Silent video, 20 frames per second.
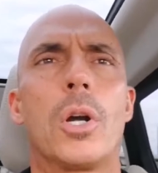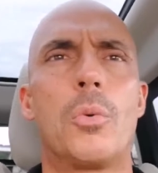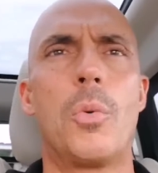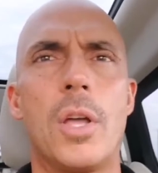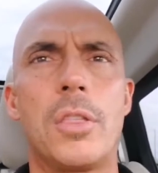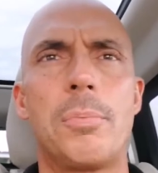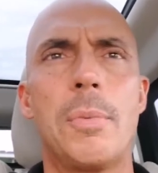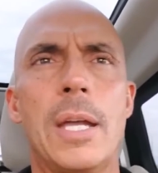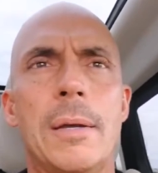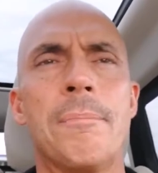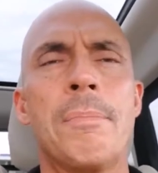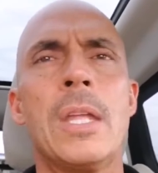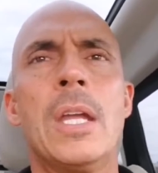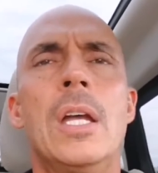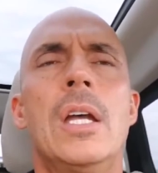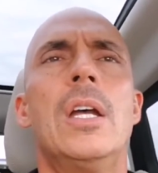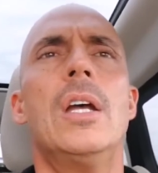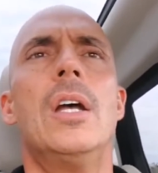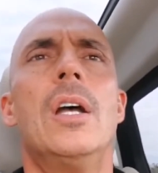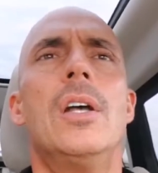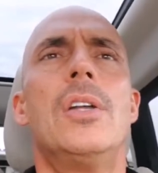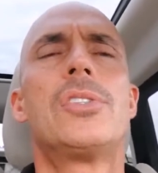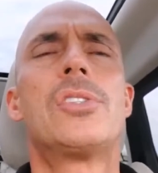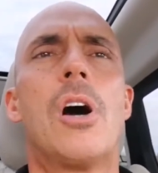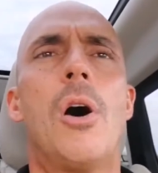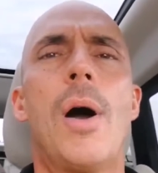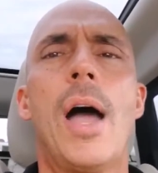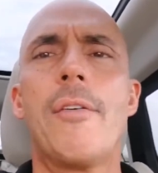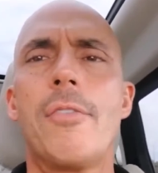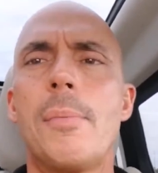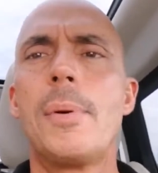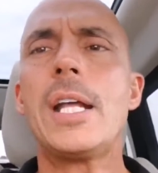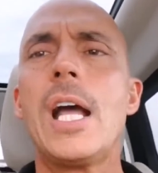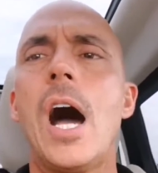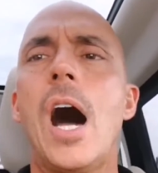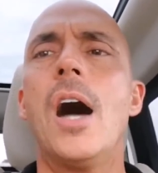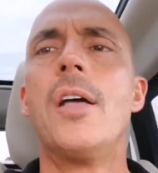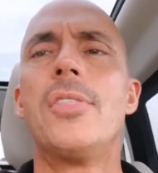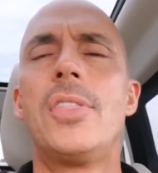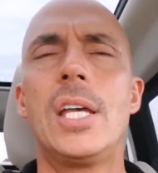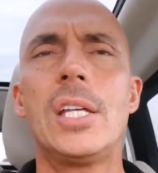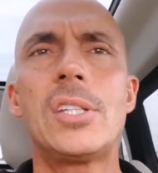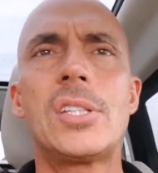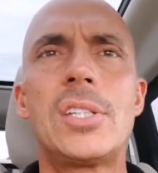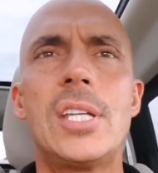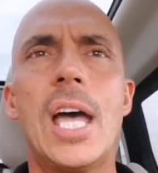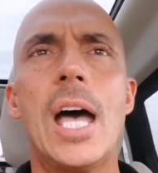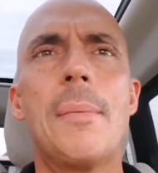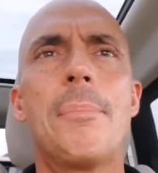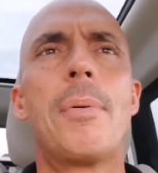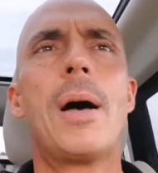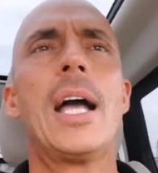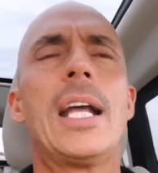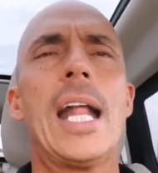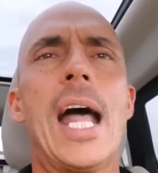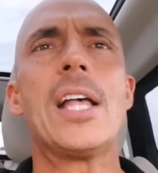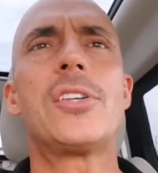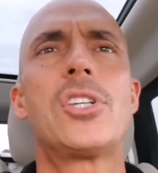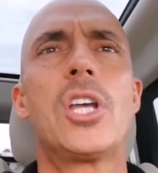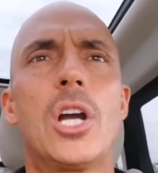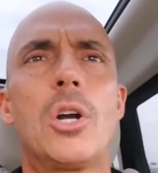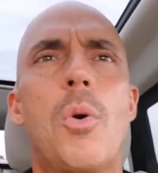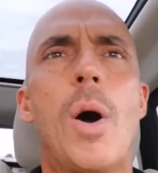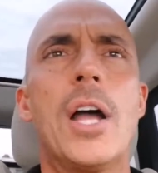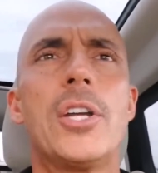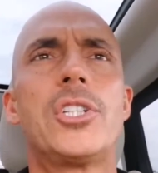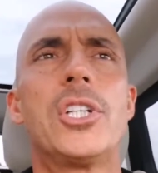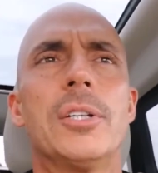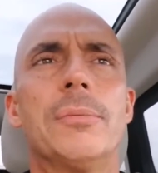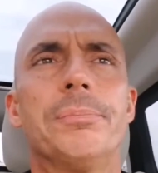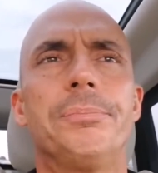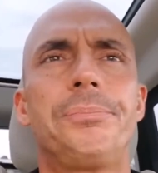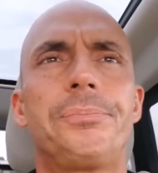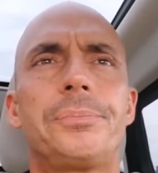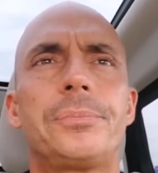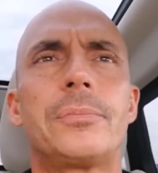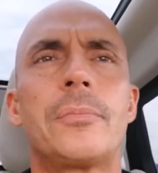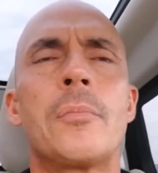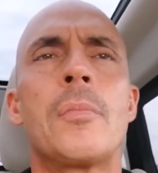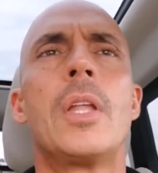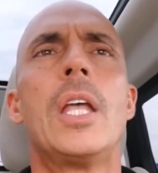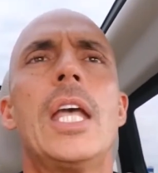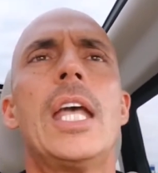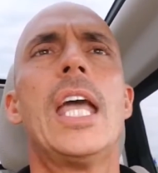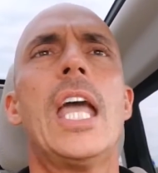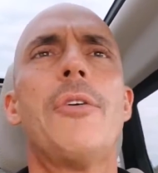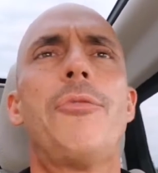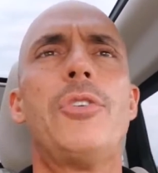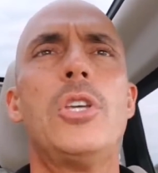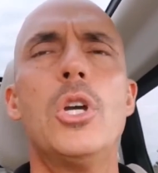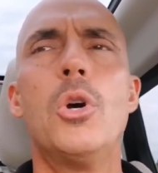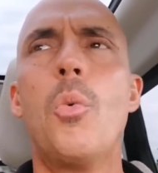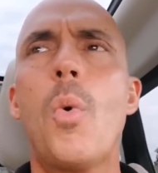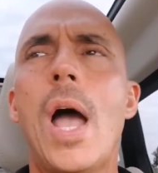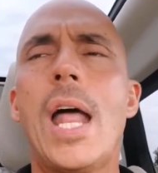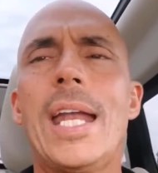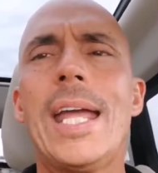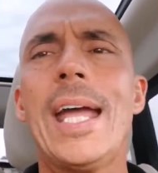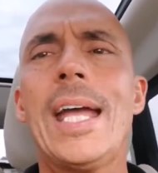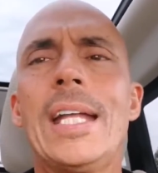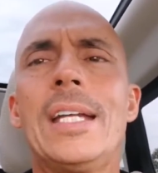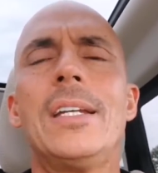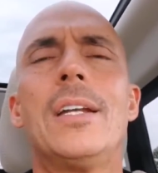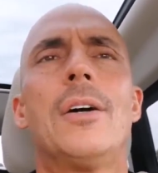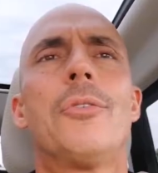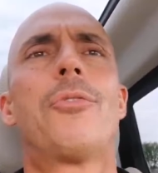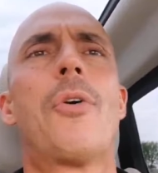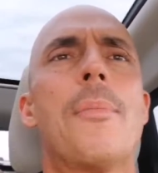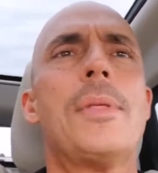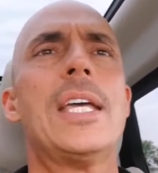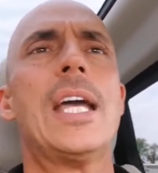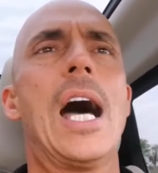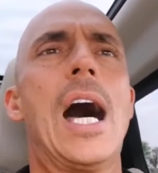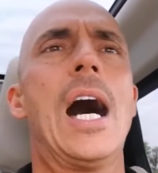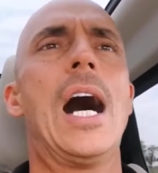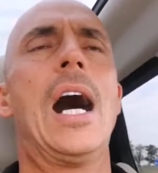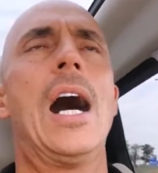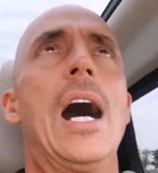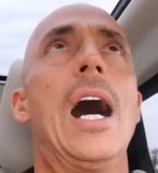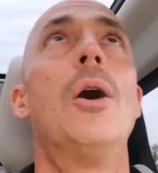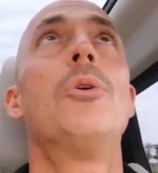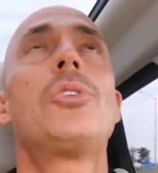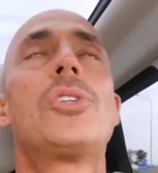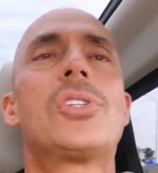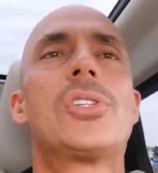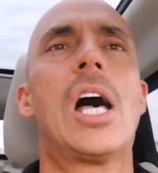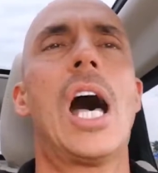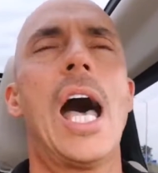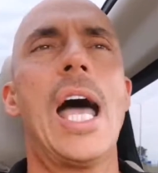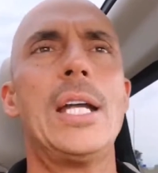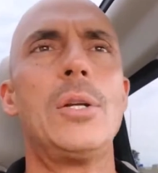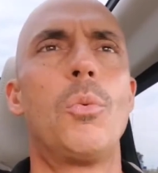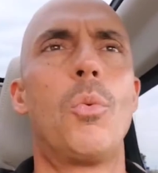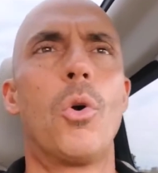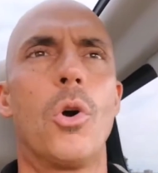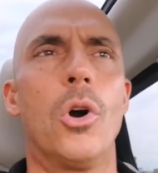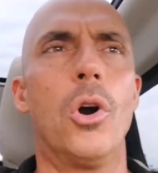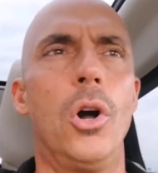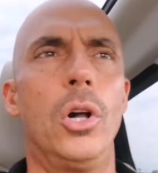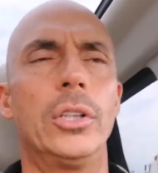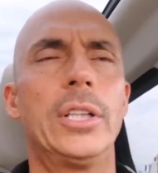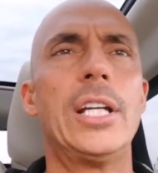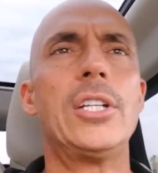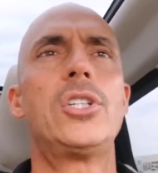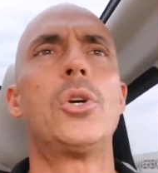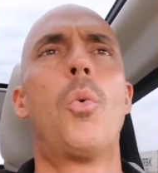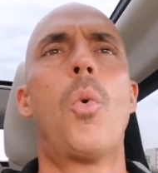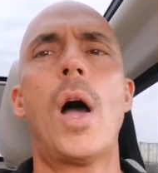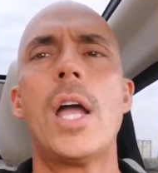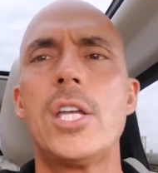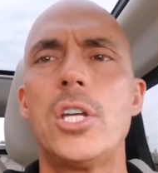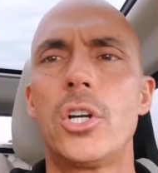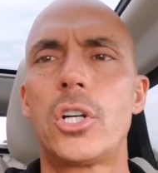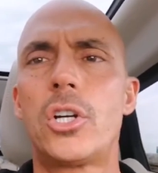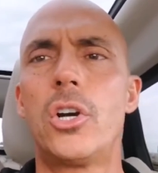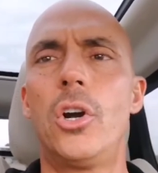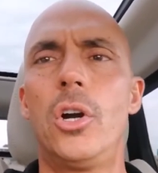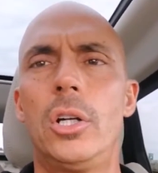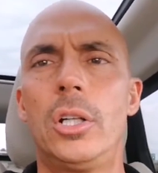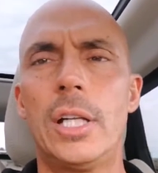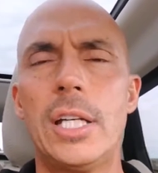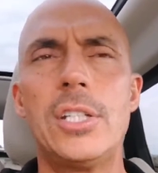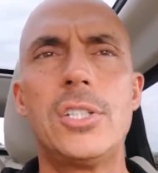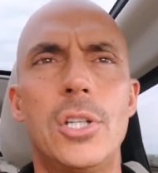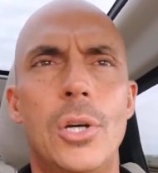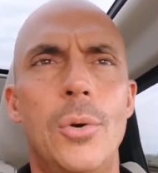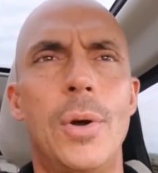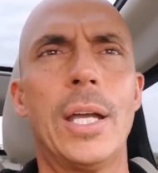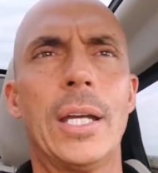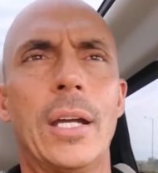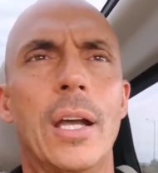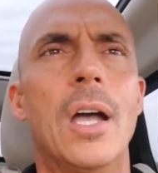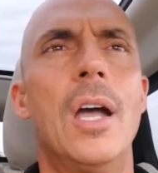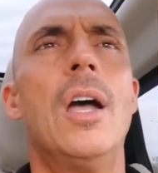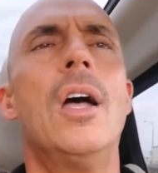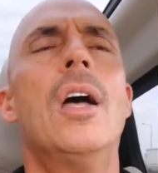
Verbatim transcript: work with me. So, everybody, on this tip, I'm going to ask you a question. If you went in from the outside world into what you're currently doing,